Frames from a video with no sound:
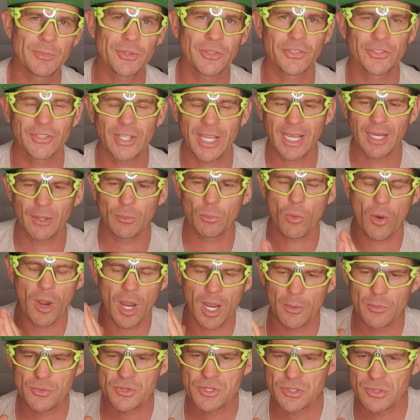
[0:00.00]
just saying,
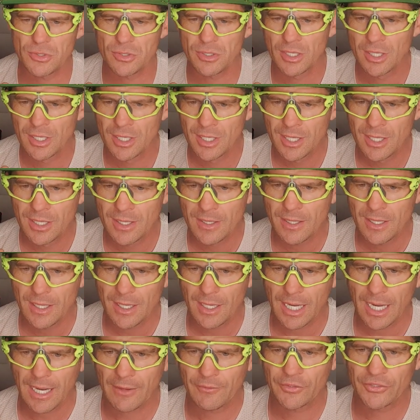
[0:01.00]
why would you
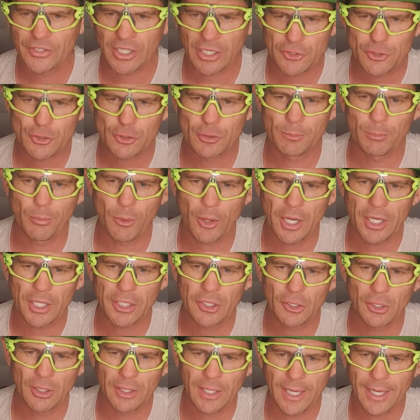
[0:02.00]
have such a good bike
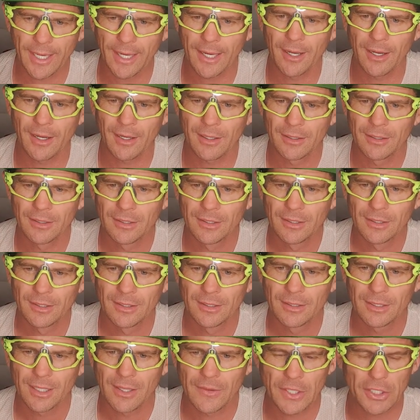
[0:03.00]
you got now
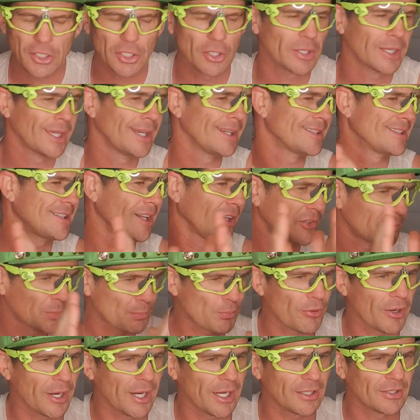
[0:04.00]
and then go get disc
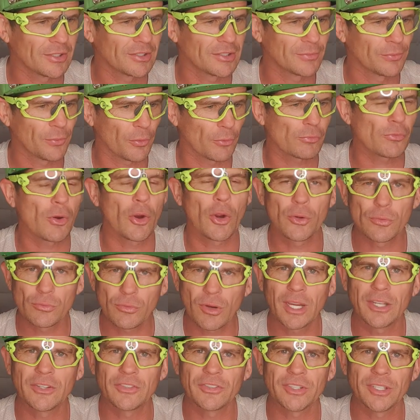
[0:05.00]
brakes for road
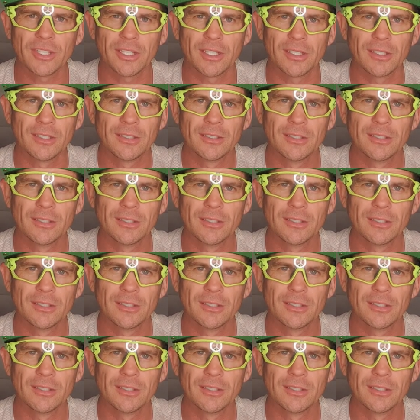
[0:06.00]
racing?